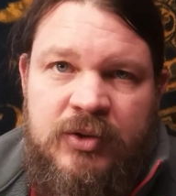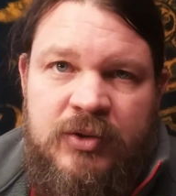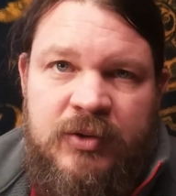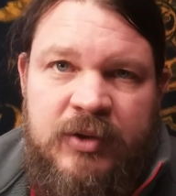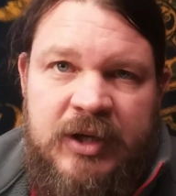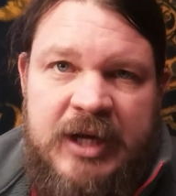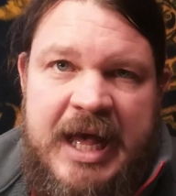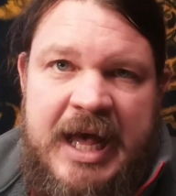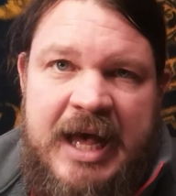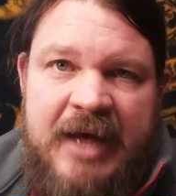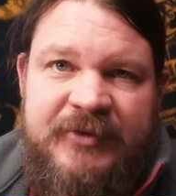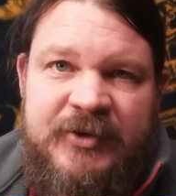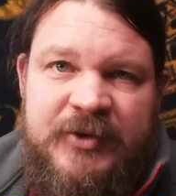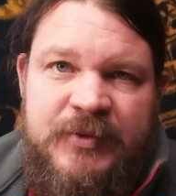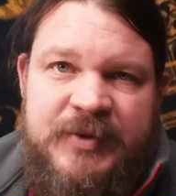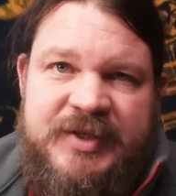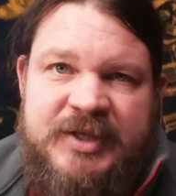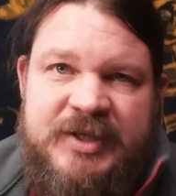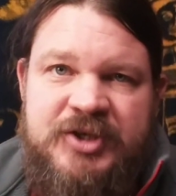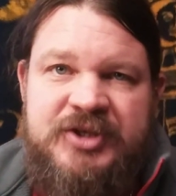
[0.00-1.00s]
you're going to have
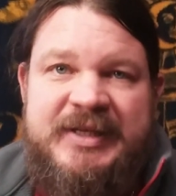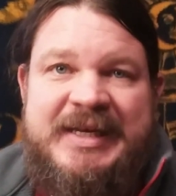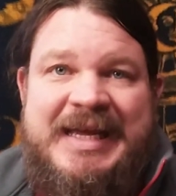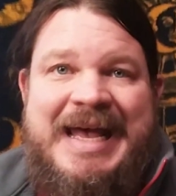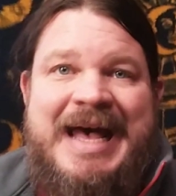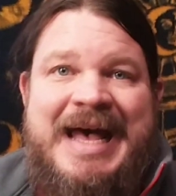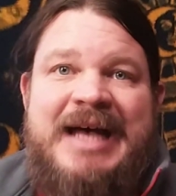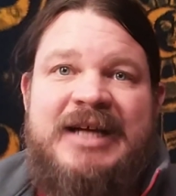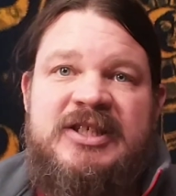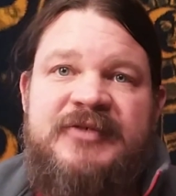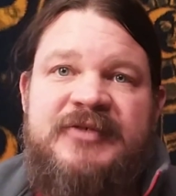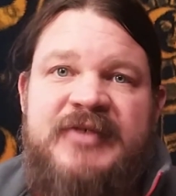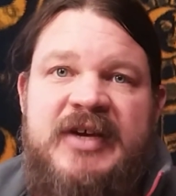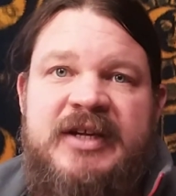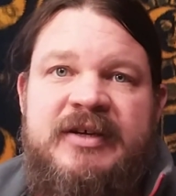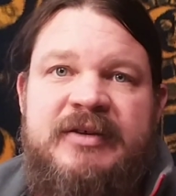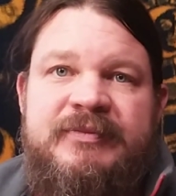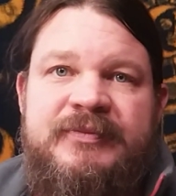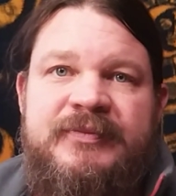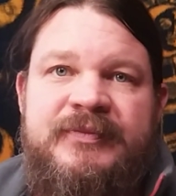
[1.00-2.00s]
to essentially
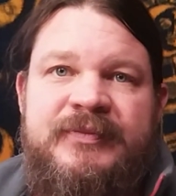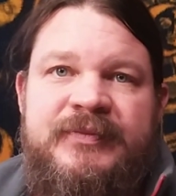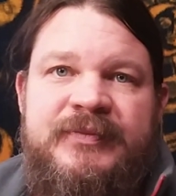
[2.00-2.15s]
activate it.